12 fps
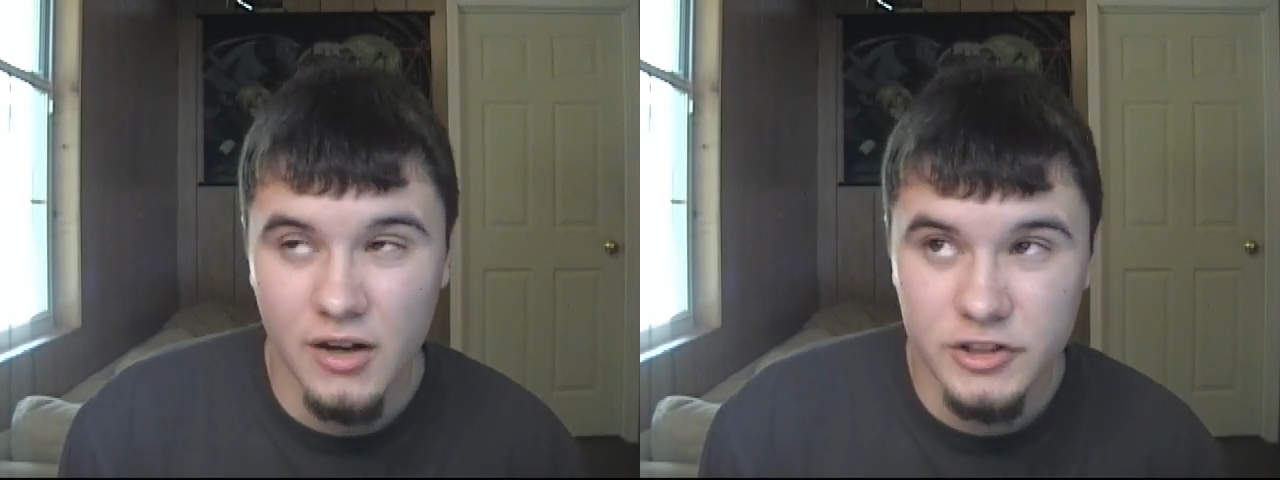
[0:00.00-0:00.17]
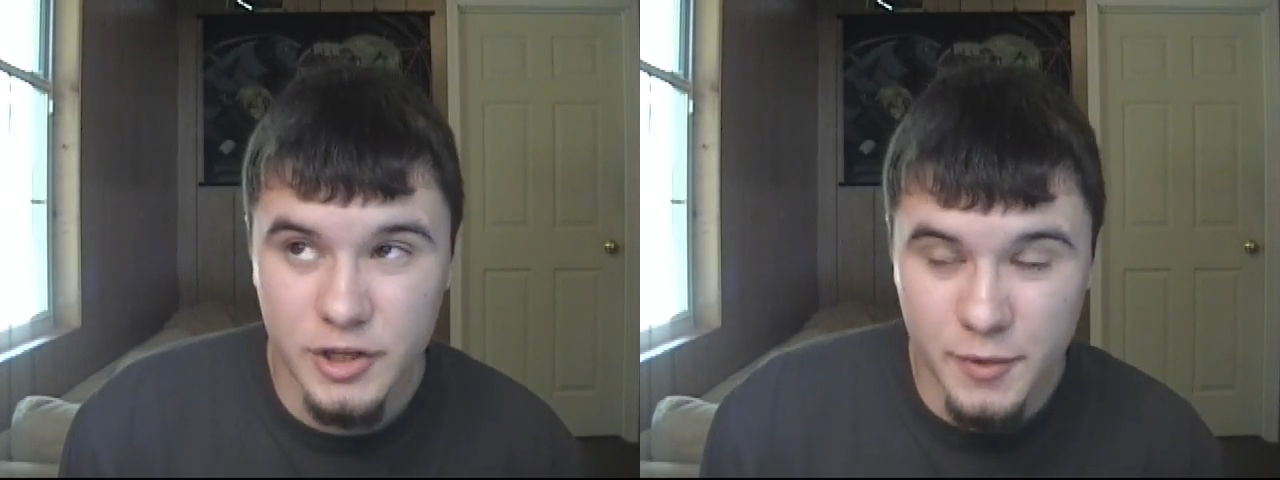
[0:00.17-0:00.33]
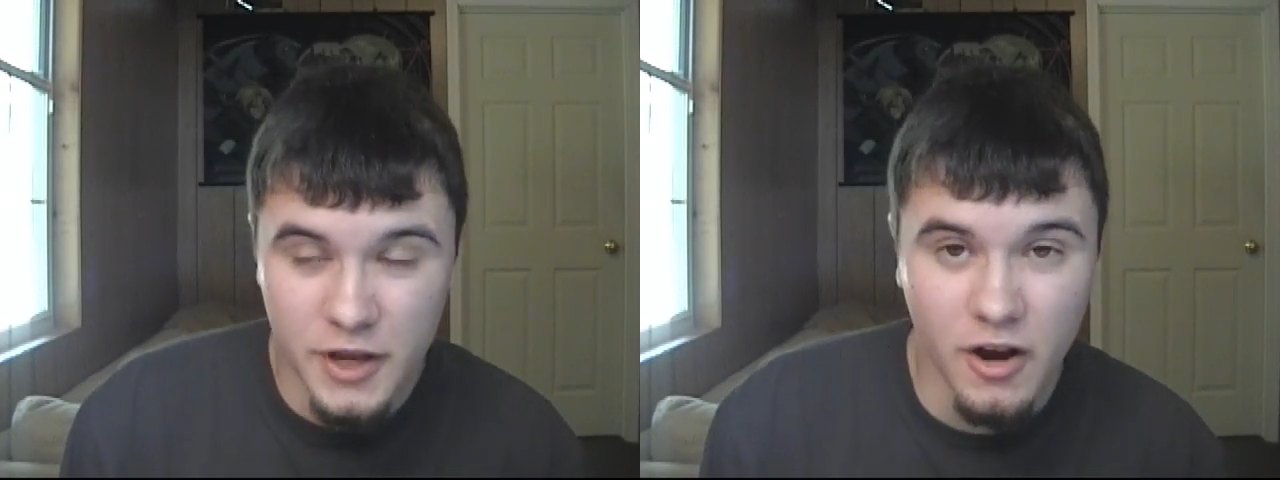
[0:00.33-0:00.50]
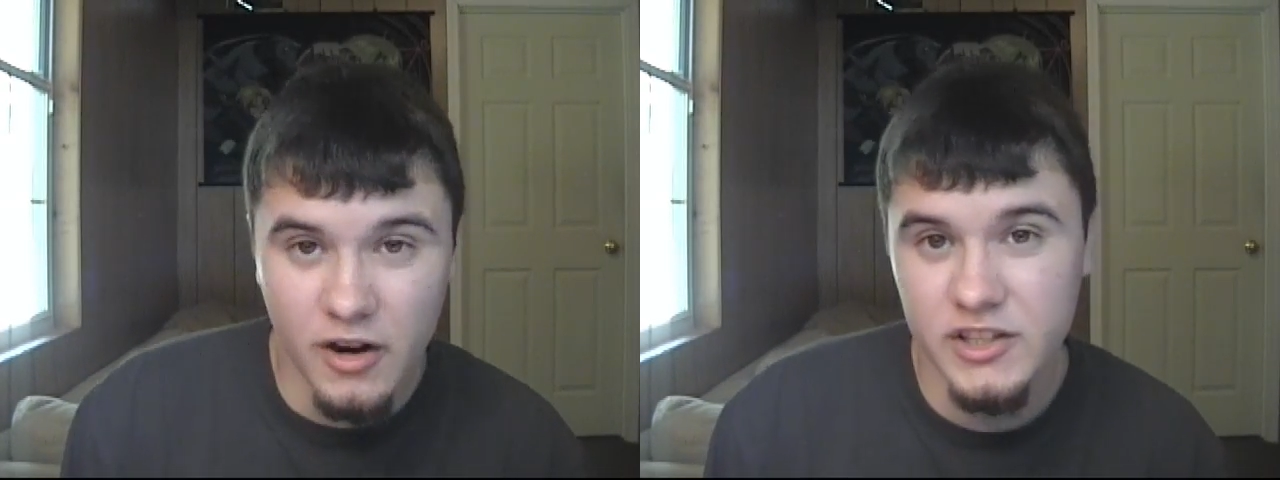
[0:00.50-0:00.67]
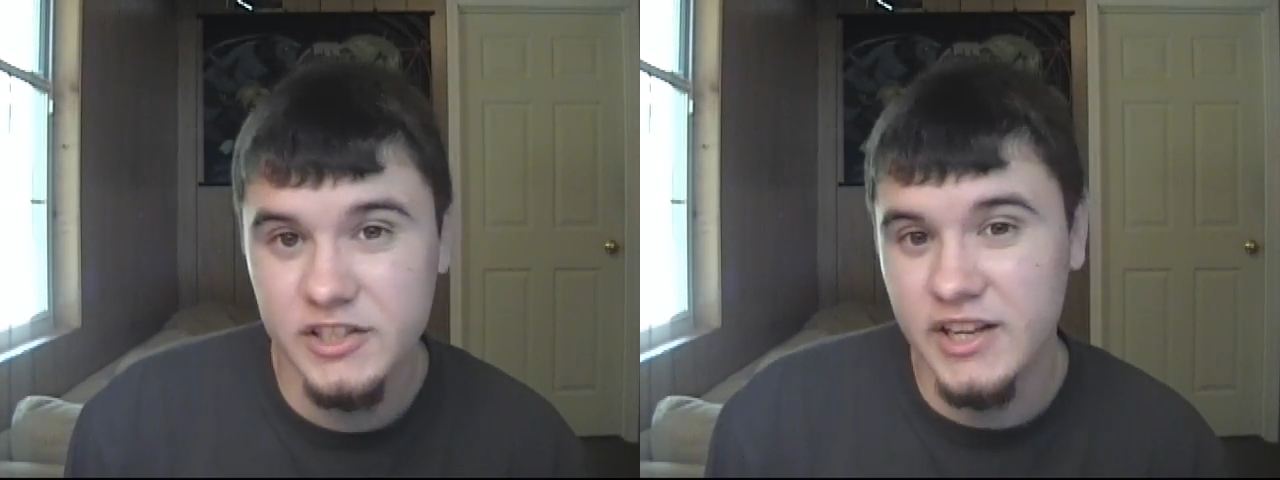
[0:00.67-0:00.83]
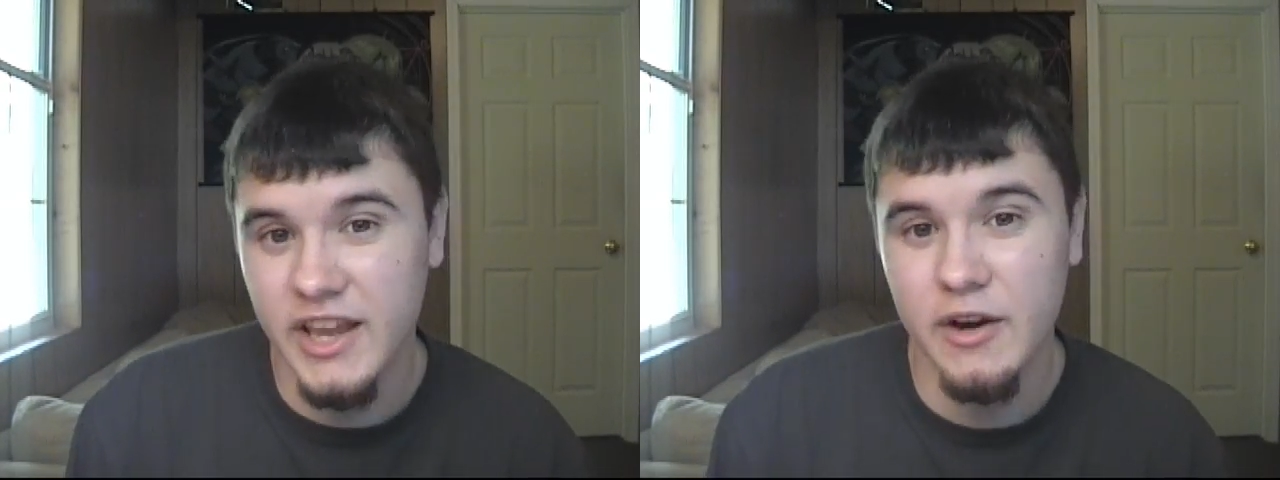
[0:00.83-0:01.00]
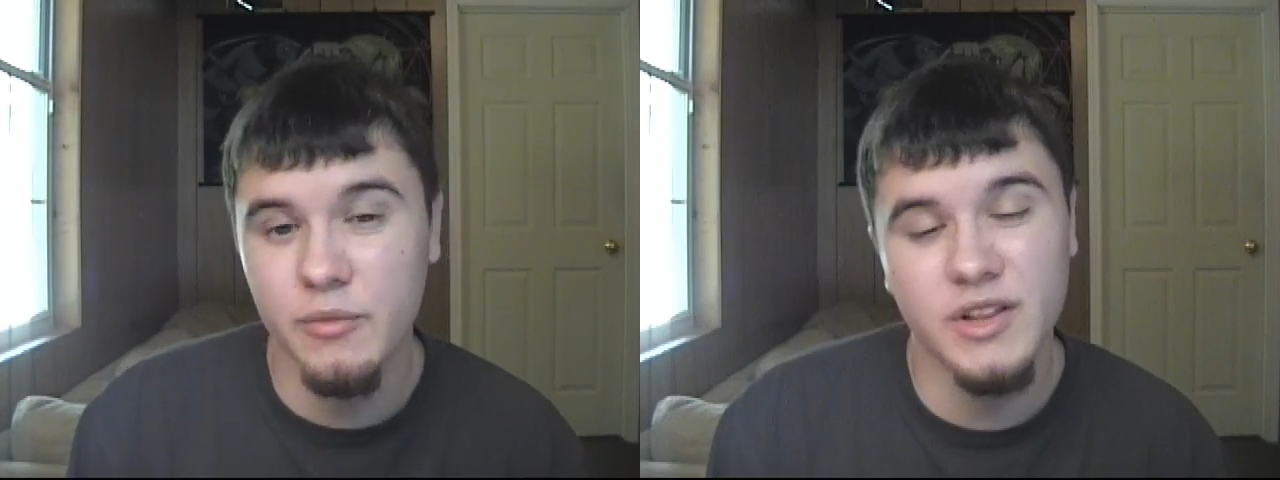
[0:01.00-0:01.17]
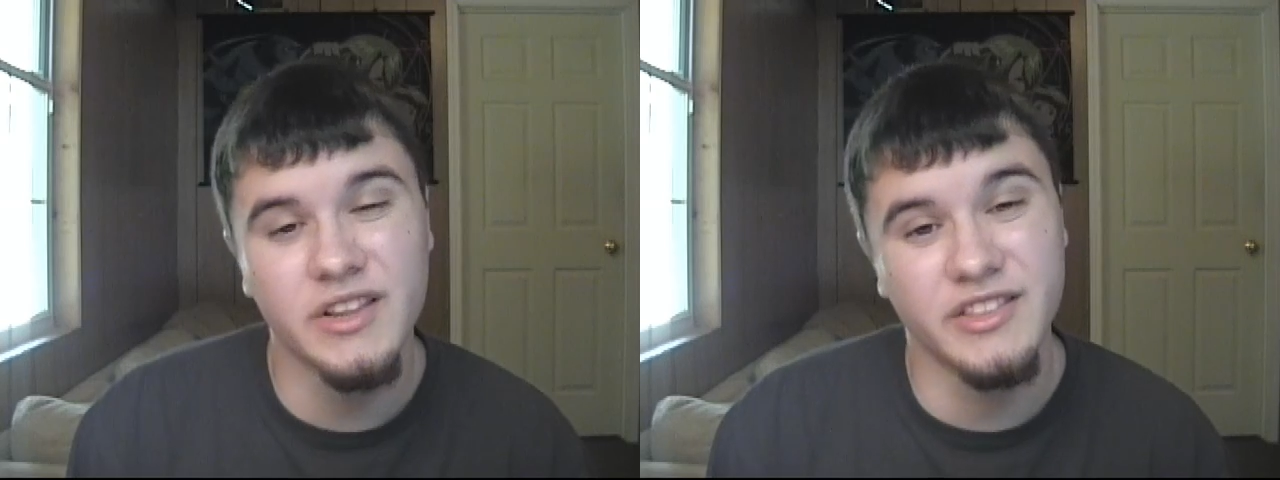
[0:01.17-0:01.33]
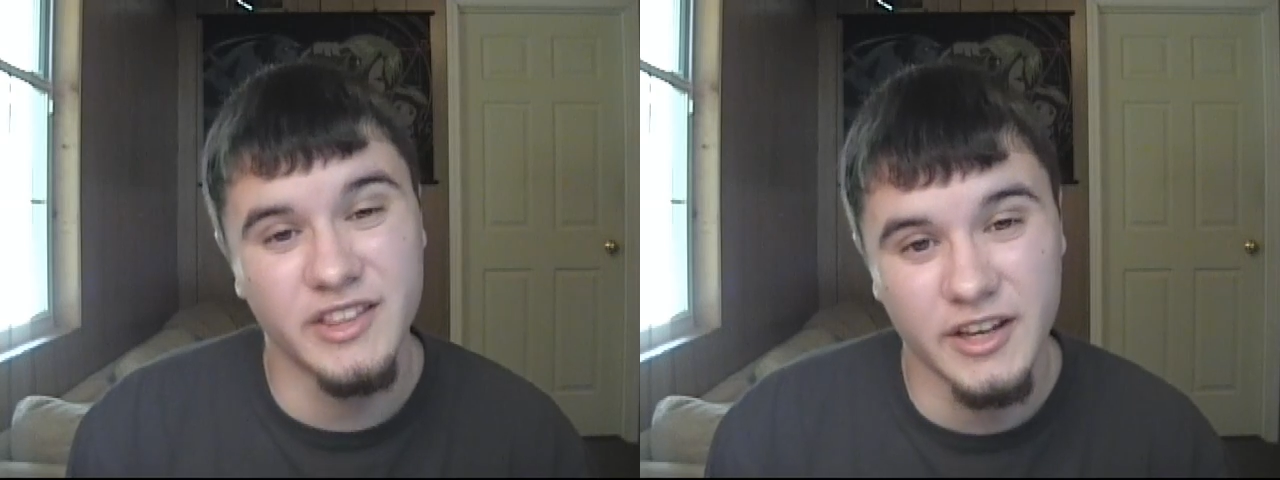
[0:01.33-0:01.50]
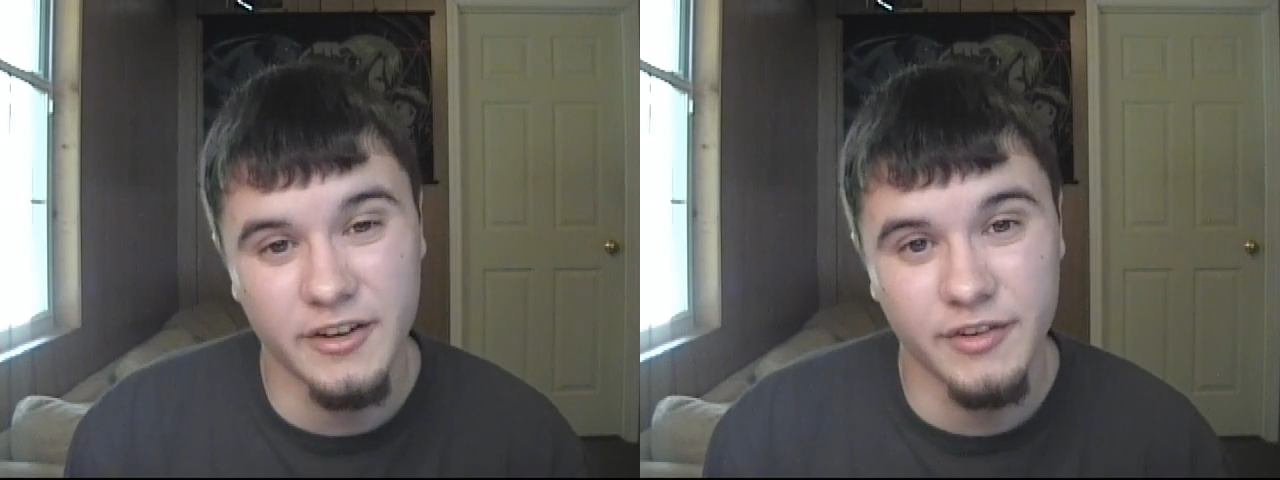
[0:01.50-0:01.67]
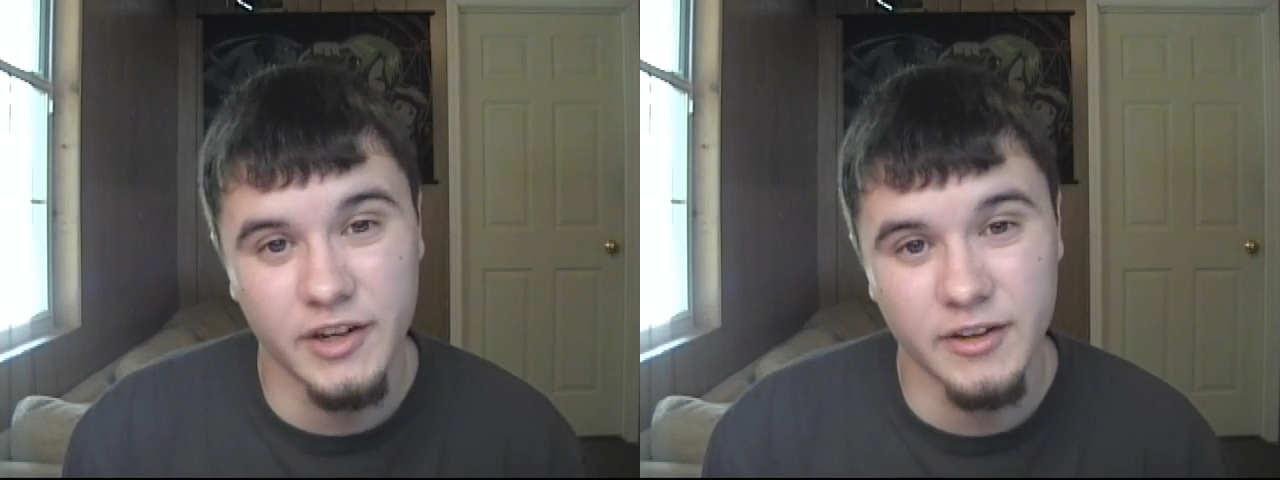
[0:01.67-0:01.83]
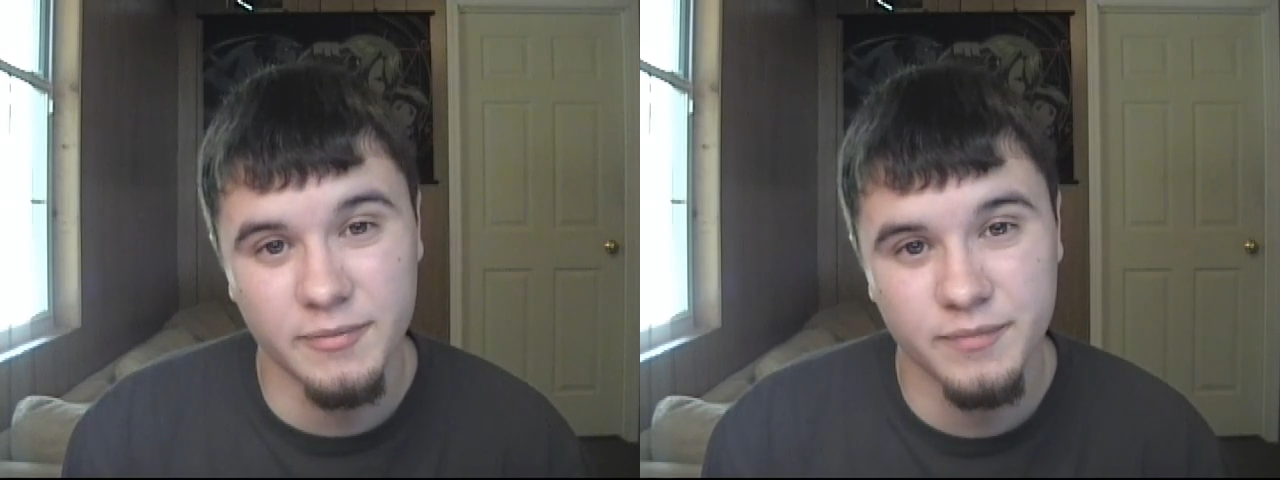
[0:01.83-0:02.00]
to be honest, I can't really think of
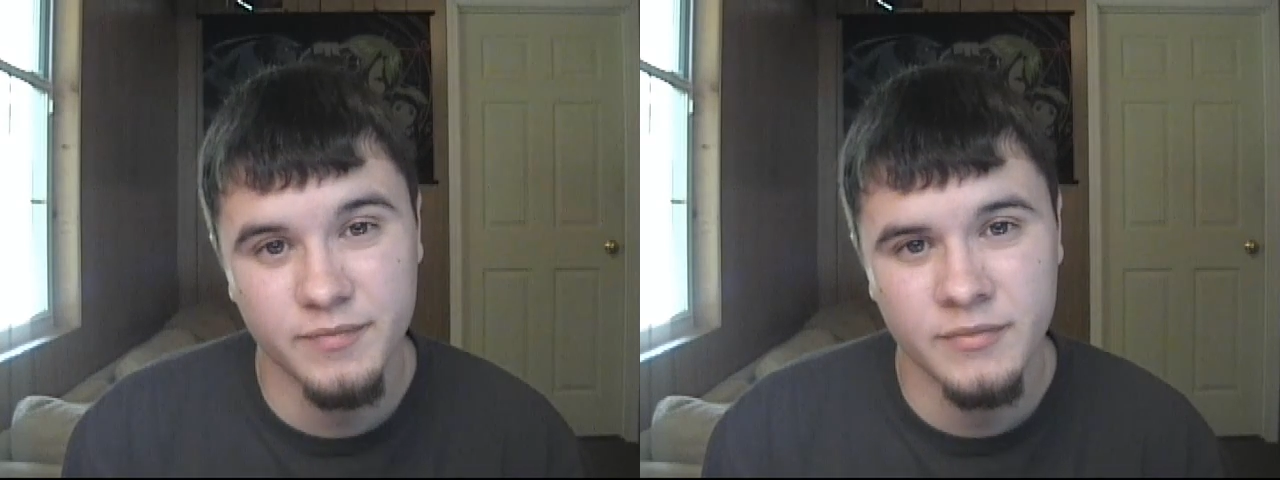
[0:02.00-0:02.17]
any.